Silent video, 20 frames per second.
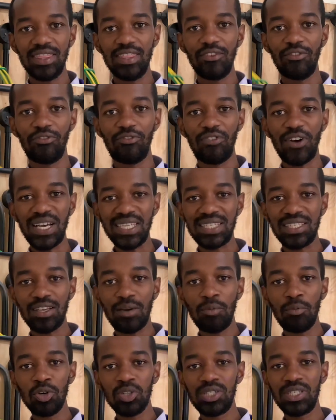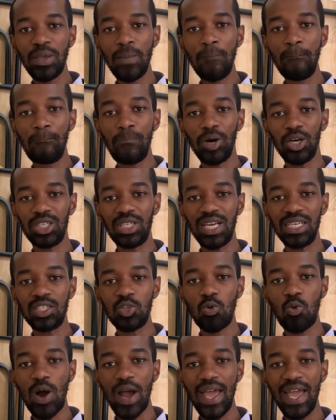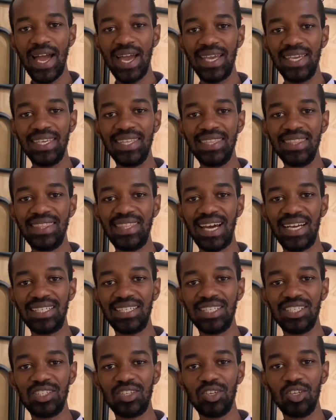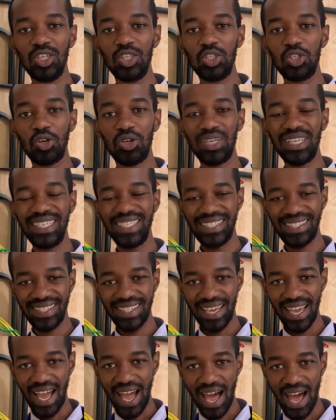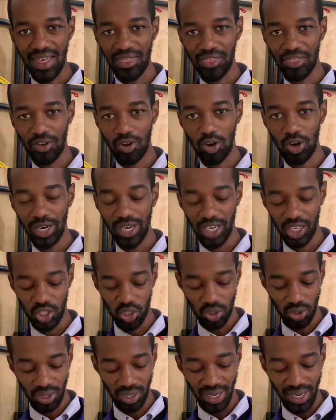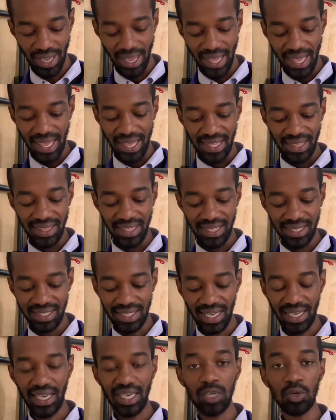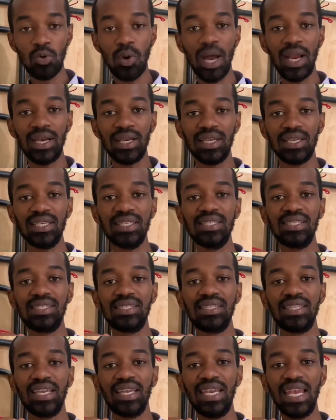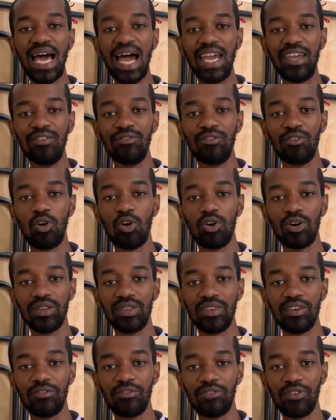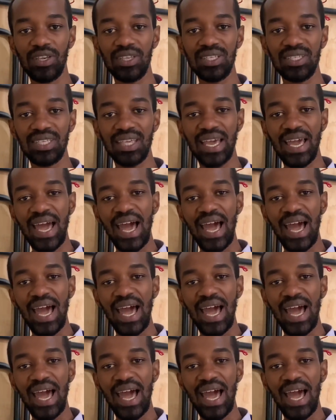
The first most important wire in that installation is the earth connection. The second one is the live or the face,